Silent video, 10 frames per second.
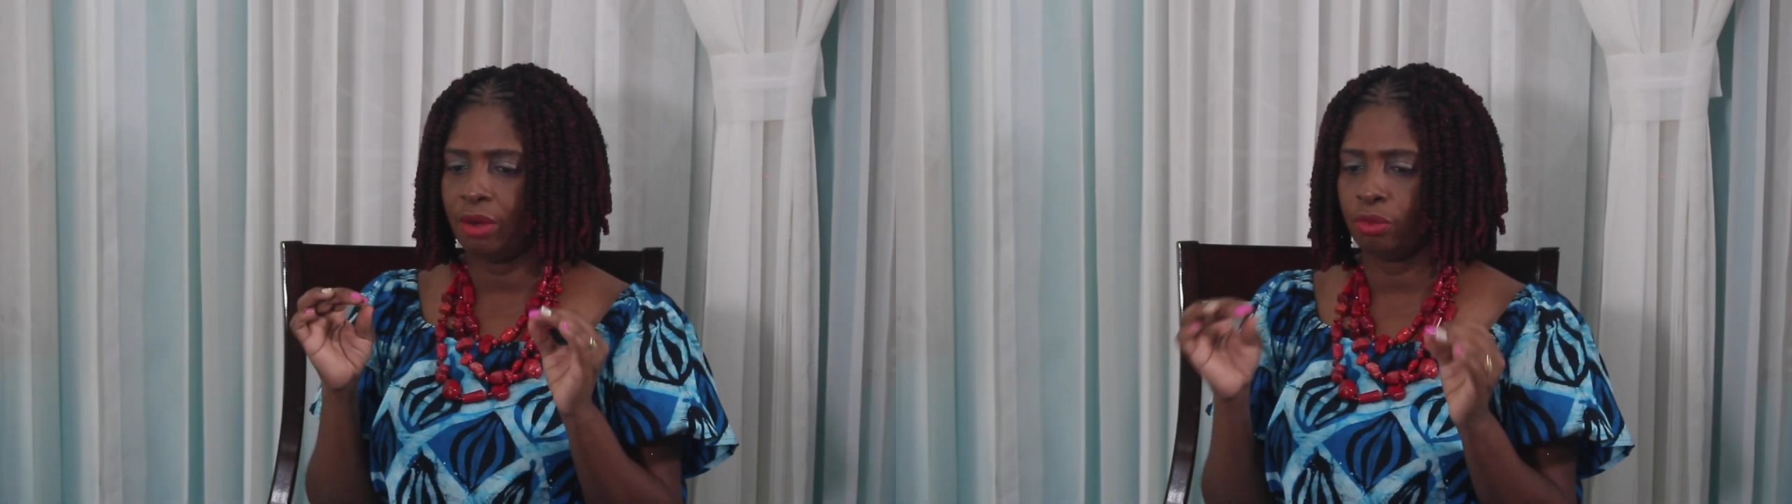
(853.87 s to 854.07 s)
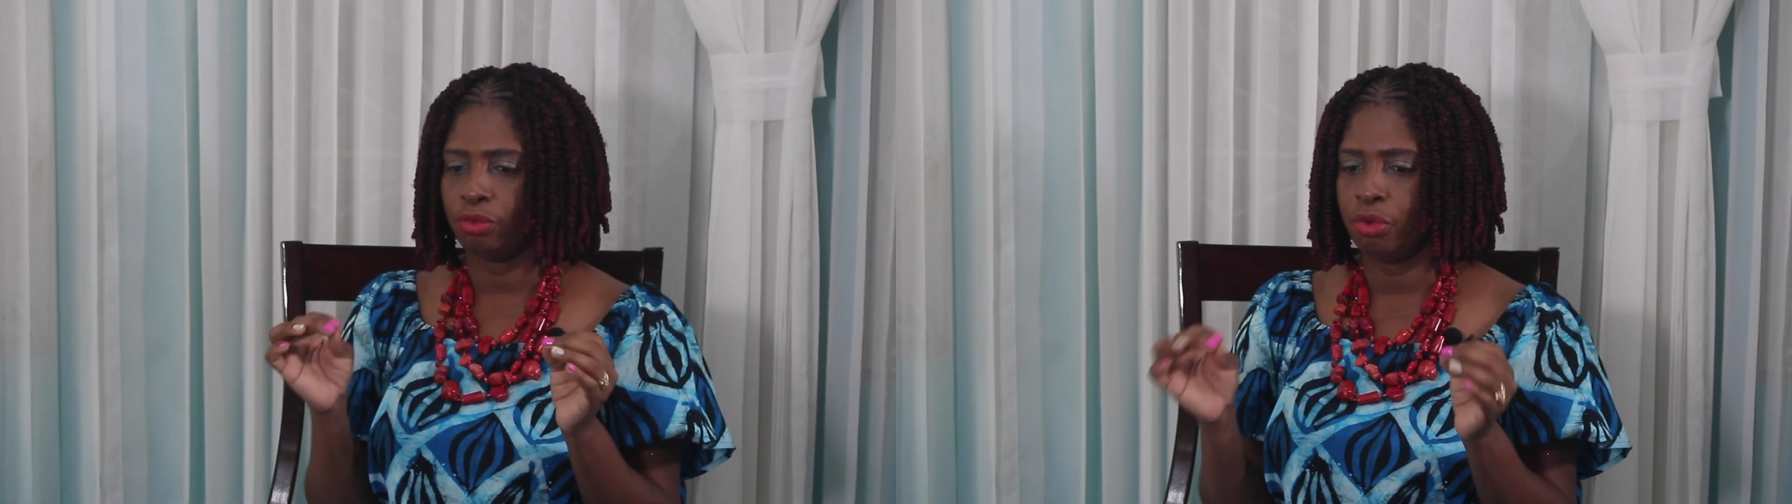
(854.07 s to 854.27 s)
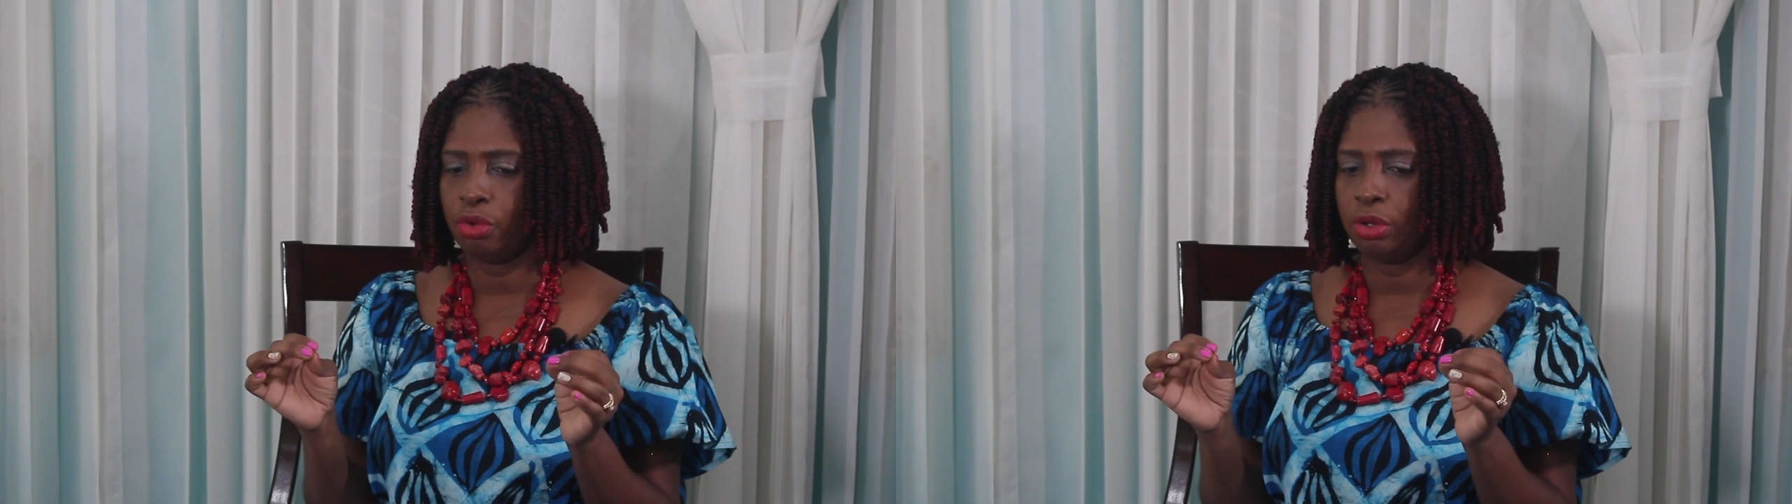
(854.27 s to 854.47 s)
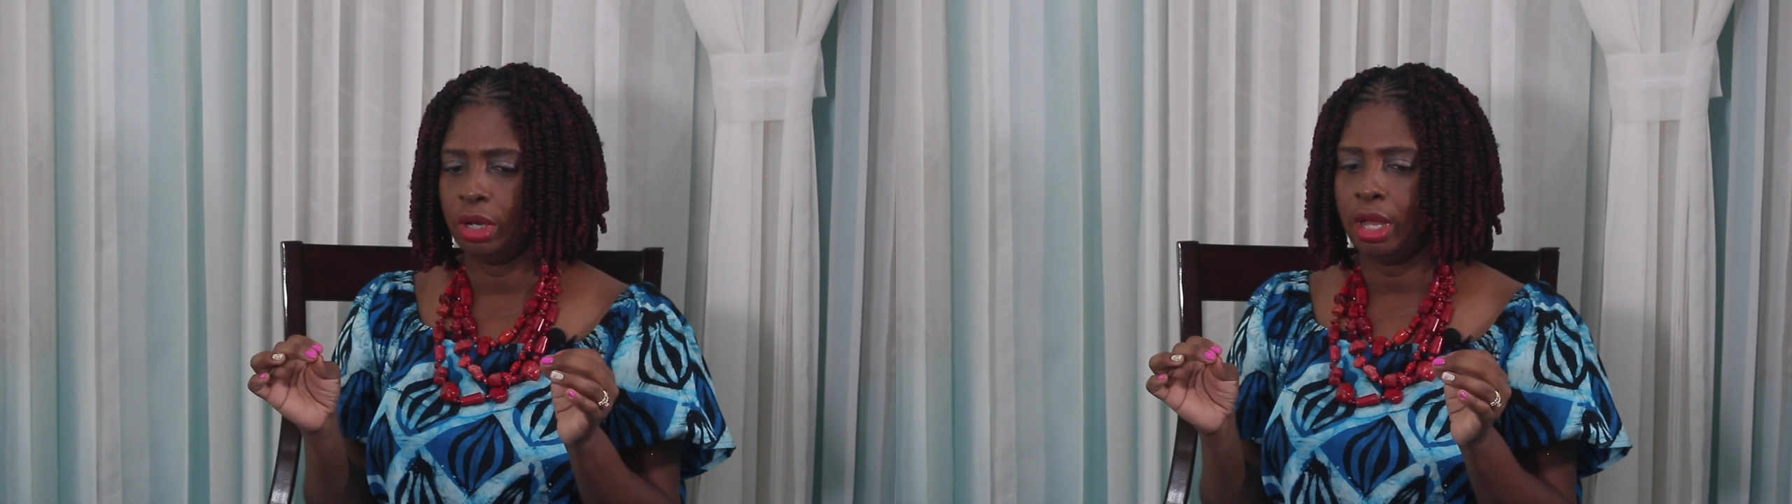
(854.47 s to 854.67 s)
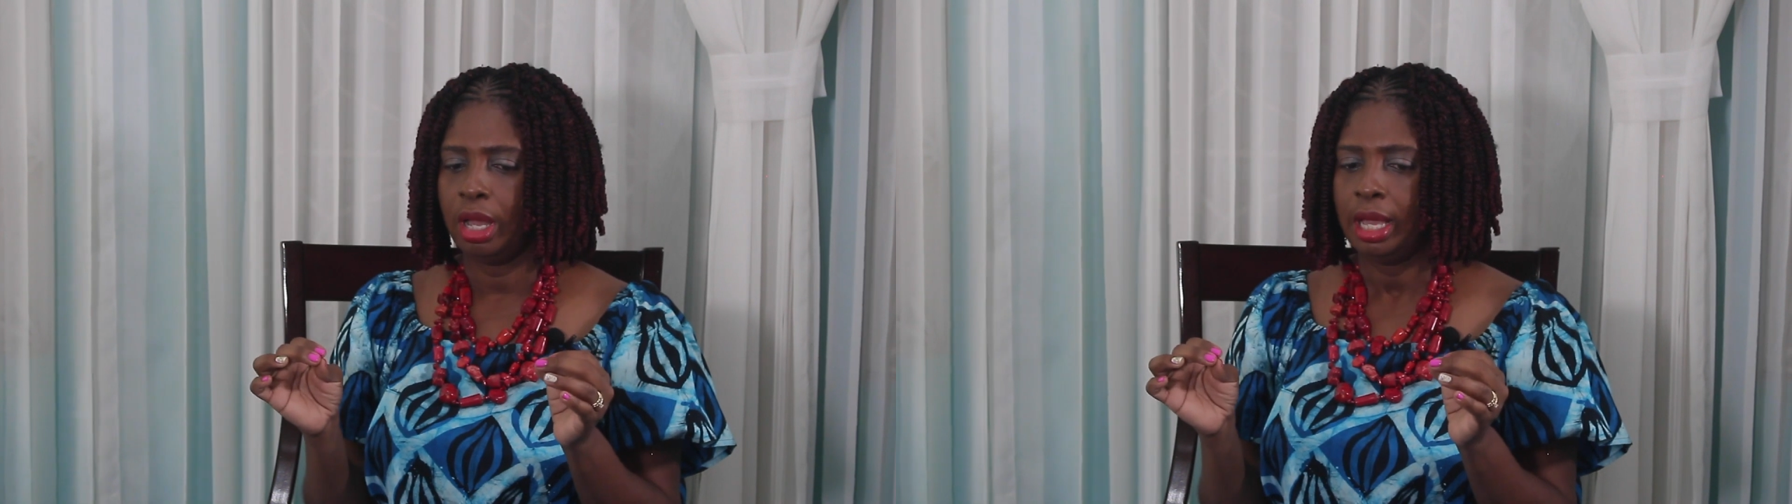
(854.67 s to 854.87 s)
that
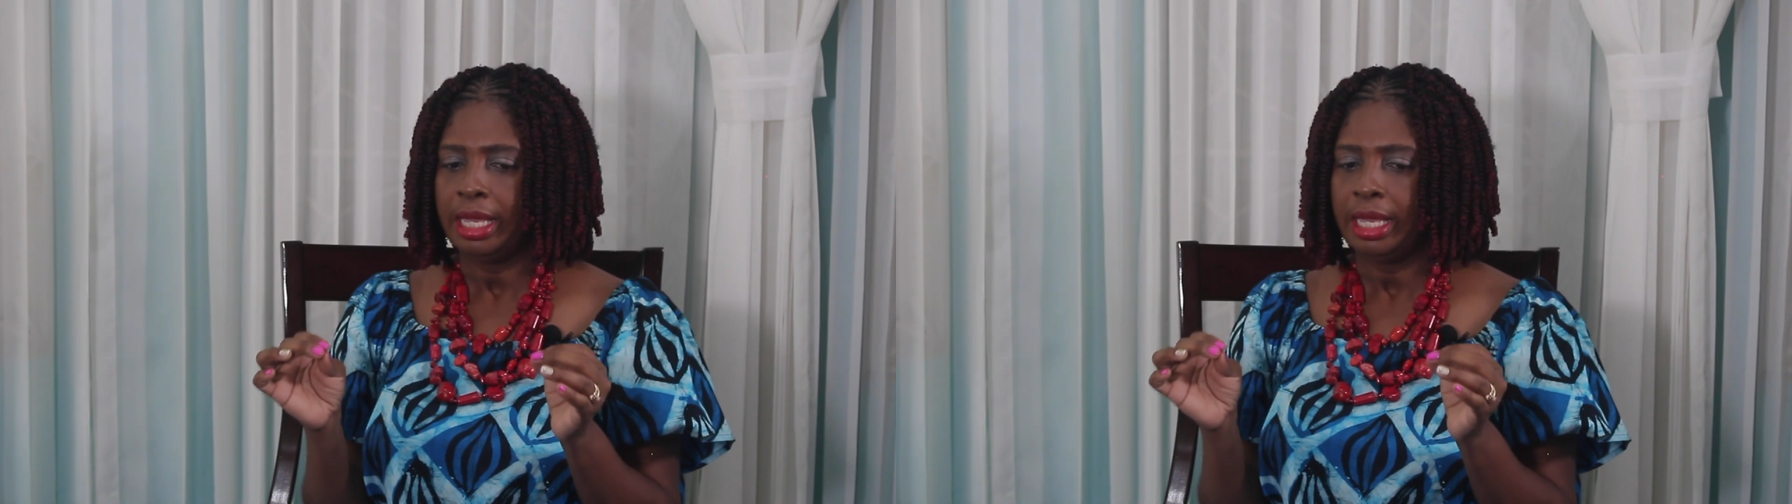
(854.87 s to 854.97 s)
role,